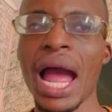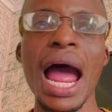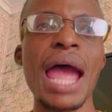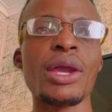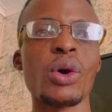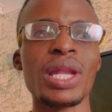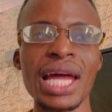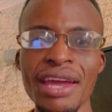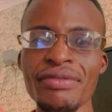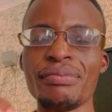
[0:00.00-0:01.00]
I, your
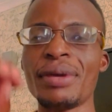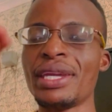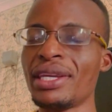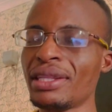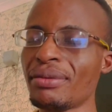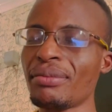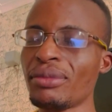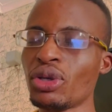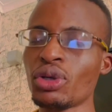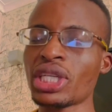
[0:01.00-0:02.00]
life may you,
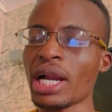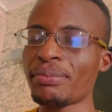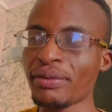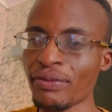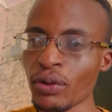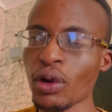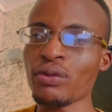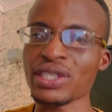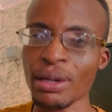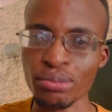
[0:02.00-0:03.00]
you shall be full of
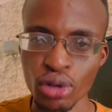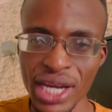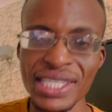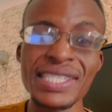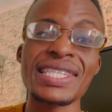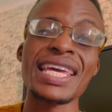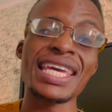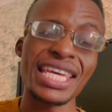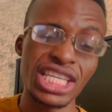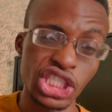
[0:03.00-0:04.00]
surprises
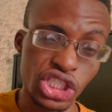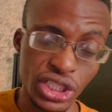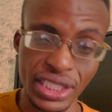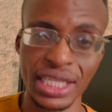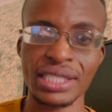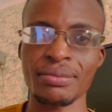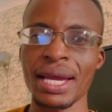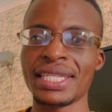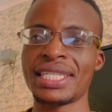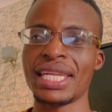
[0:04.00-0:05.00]
in Jesus'
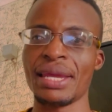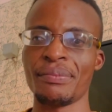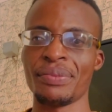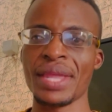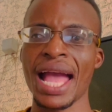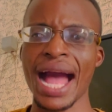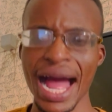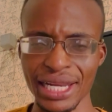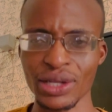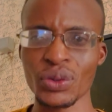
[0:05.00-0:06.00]
mighty name.
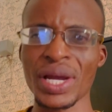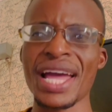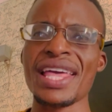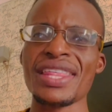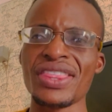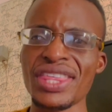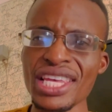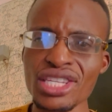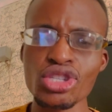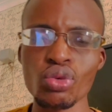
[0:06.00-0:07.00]
Hallelujah
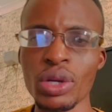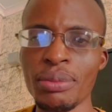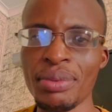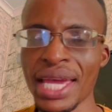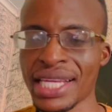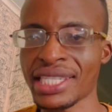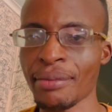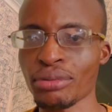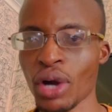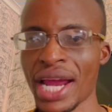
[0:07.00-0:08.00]
things will be a
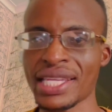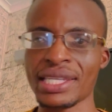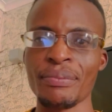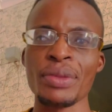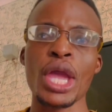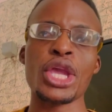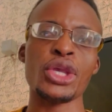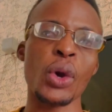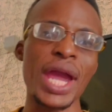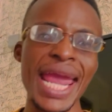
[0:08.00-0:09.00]
surprise.
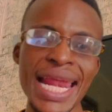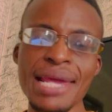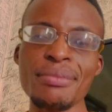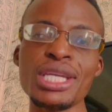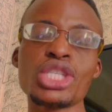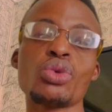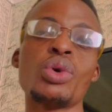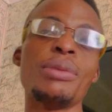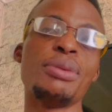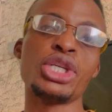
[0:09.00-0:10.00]
Your enemies
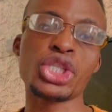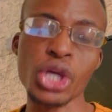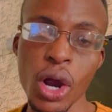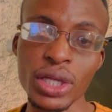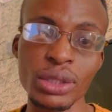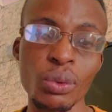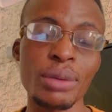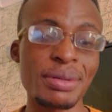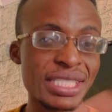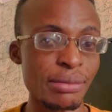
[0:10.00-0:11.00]
will be shocked, they will
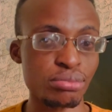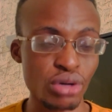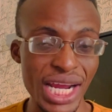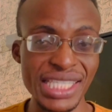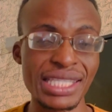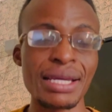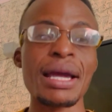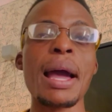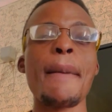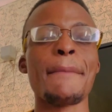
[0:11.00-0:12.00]
be surprised
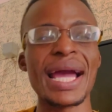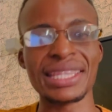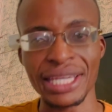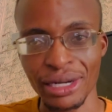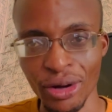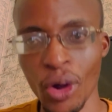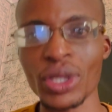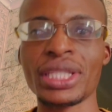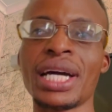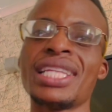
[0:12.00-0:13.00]
by the
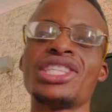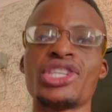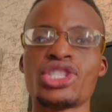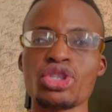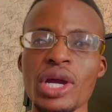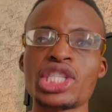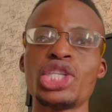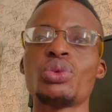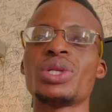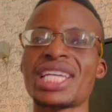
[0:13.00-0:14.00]
Lord.
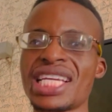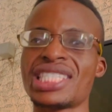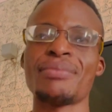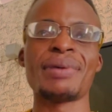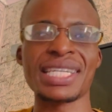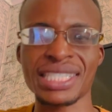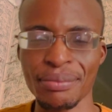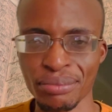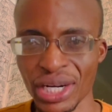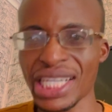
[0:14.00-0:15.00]
Destruction will catch them by
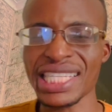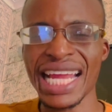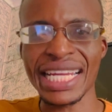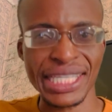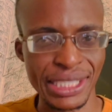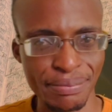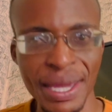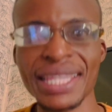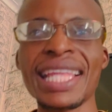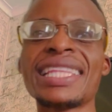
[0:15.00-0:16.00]
surprise
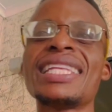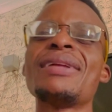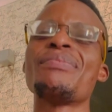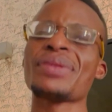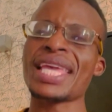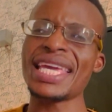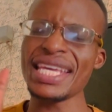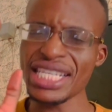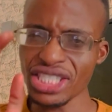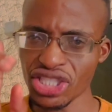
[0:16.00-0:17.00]
unexpectedly
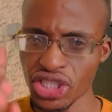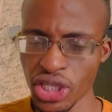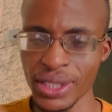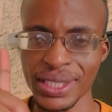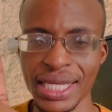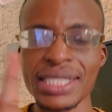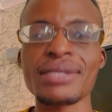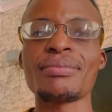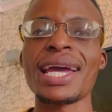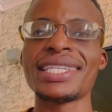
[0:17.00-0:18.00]
in Jesus'
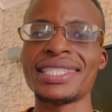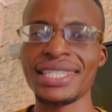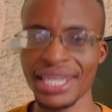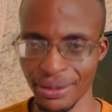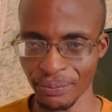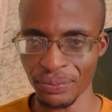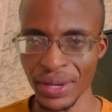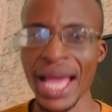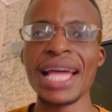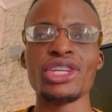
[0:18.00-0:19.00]
mighty name.
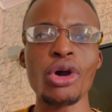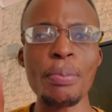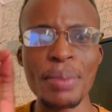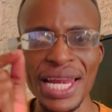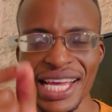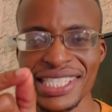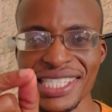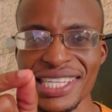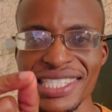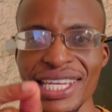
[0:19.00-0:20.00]
Your
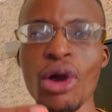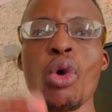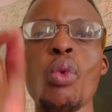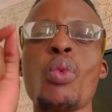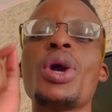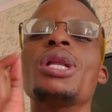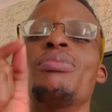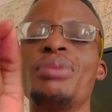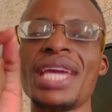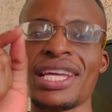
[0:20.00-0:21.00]
blessings will be a